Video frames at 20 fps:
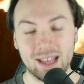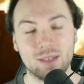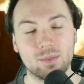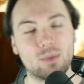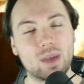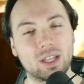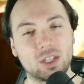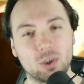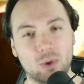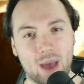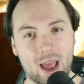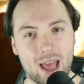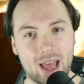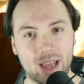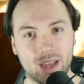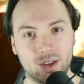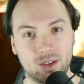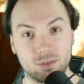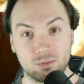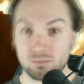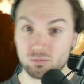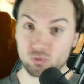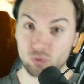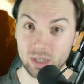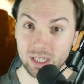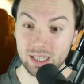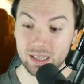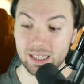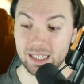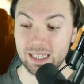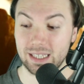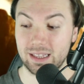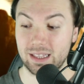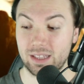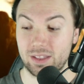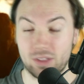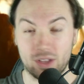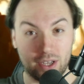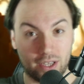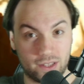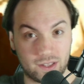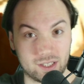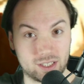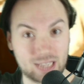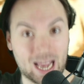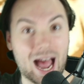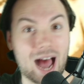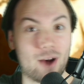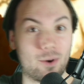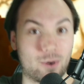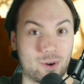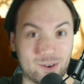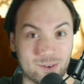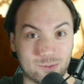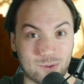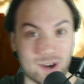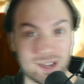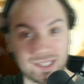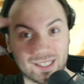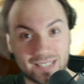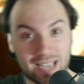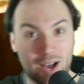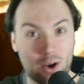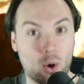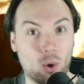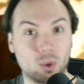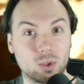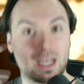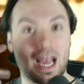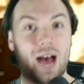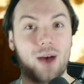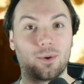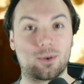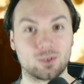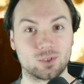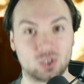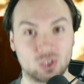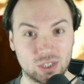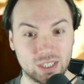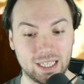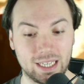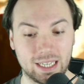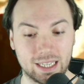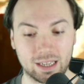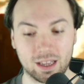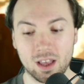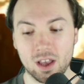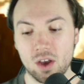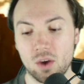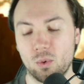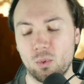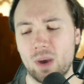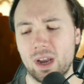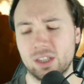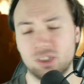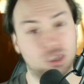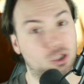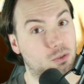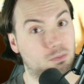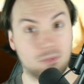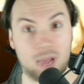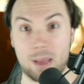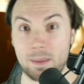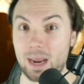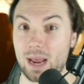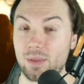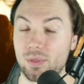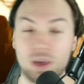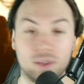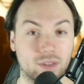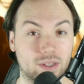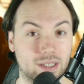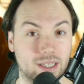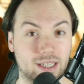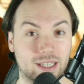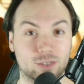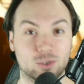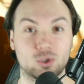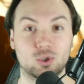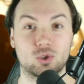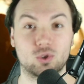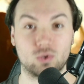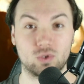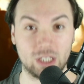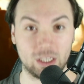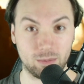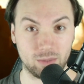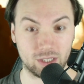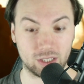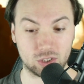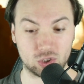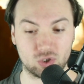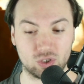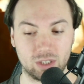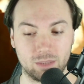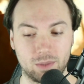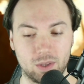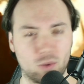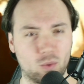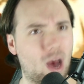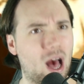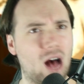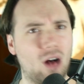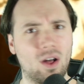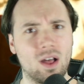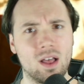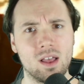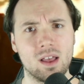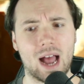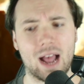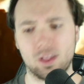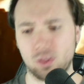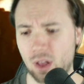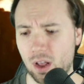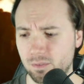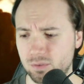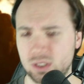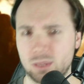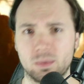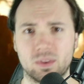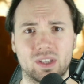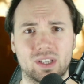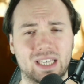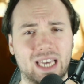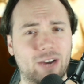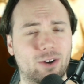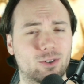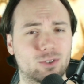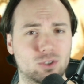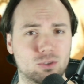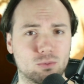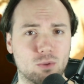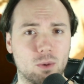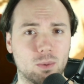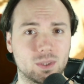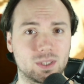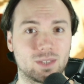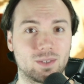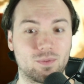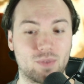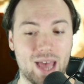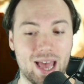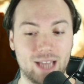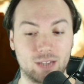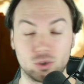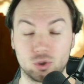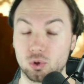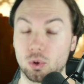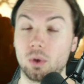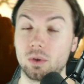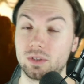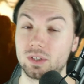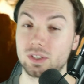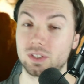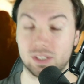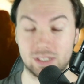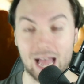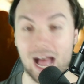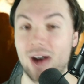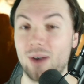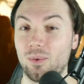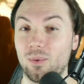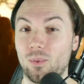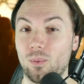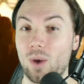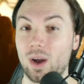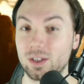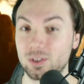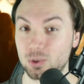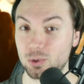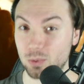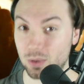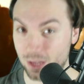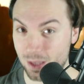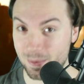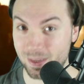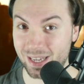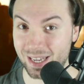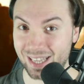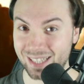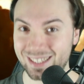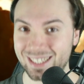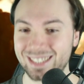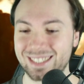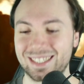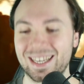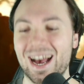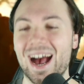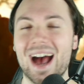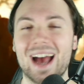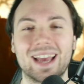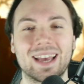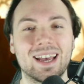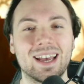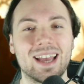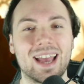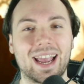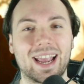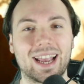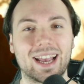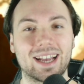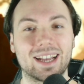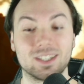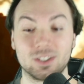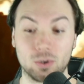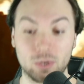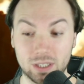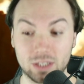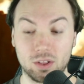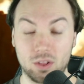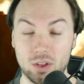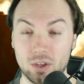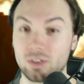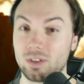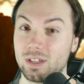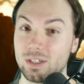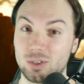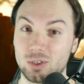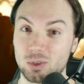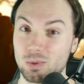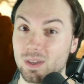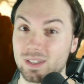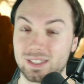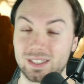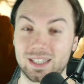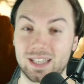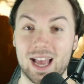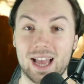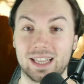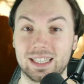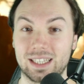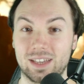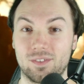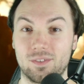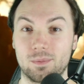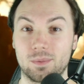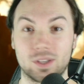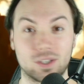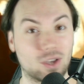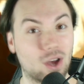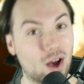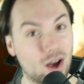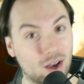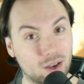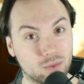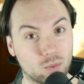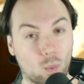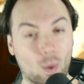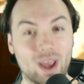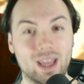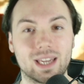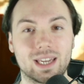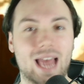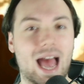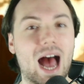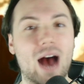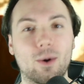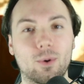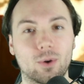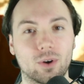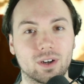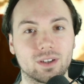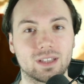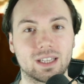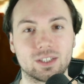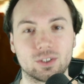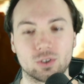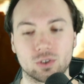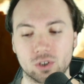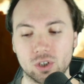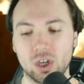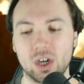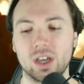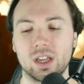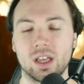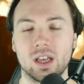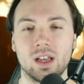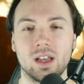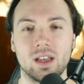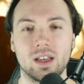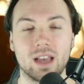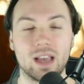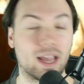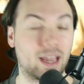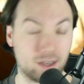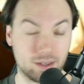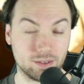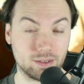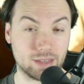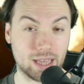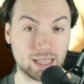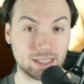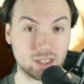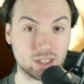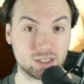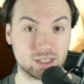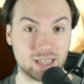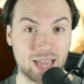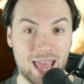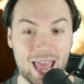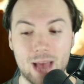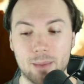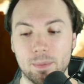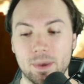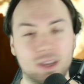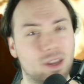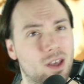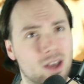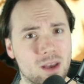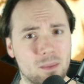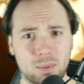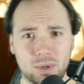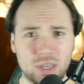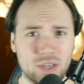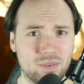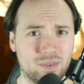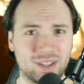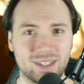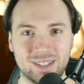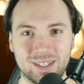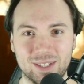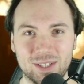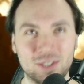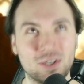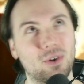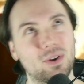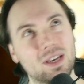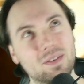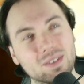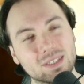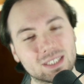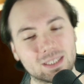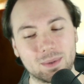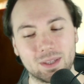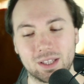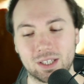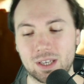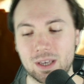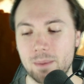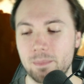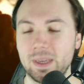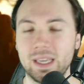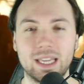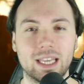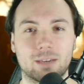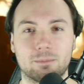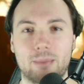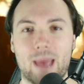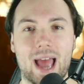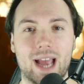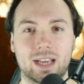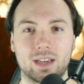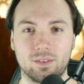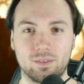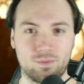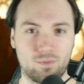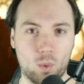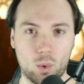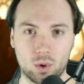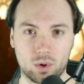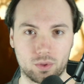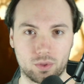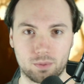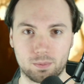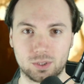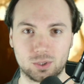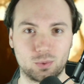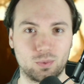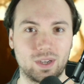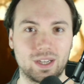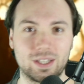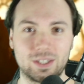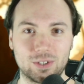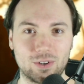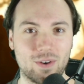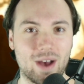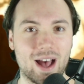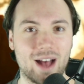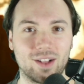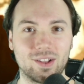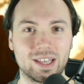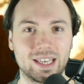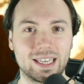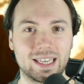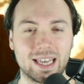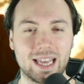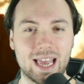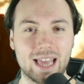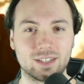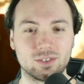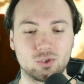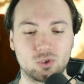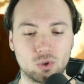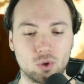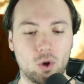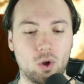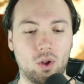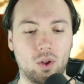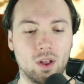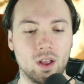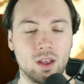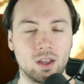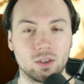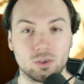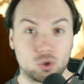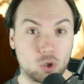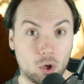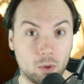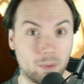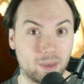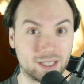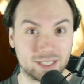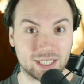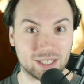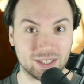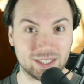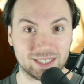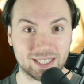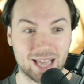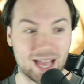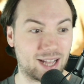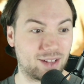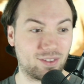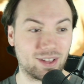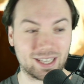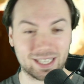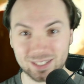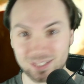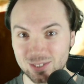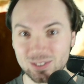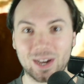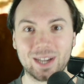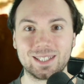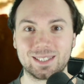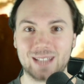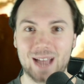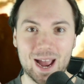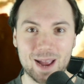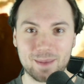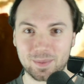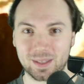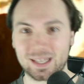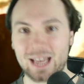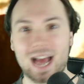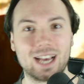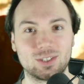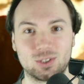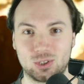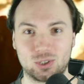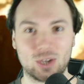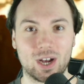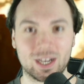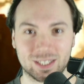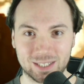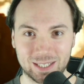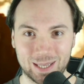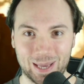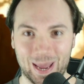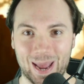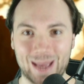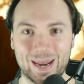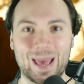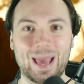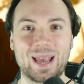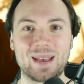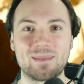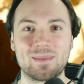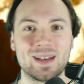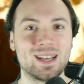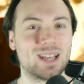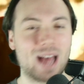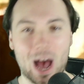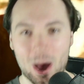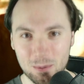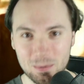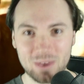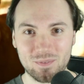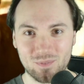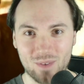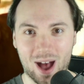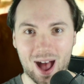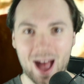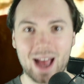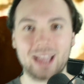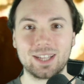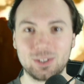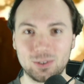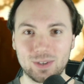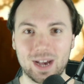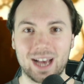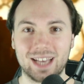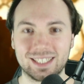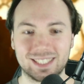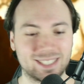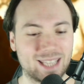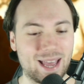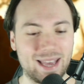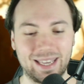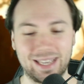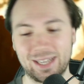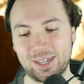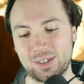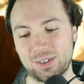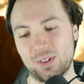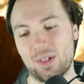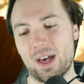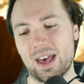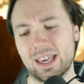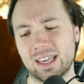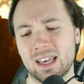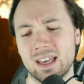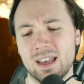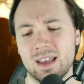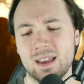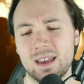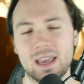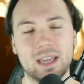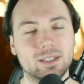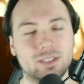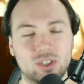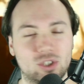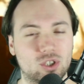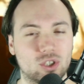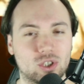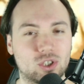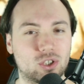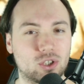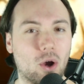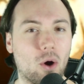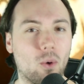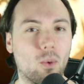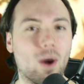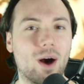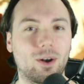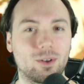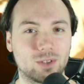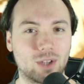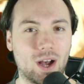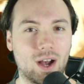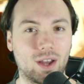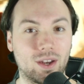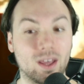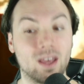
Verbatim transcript: Then you had really the the, the tower, right? The whole tower scene, which I mean, I thought they did extremely, extremely well. I love some of the character moments of that. Joel does not want to eliminate this guy, and you know he literally just wants the guy to give him the gun, wait an hour, and then you're good and that doesn't happen. But even you know, even some of the comedic back and forth between you know Ellie and Joel, Joel basically saying like it's nighttime, the guy sucks, he can't aim, I'll be fine, you guys stay here. Like it's just so well done.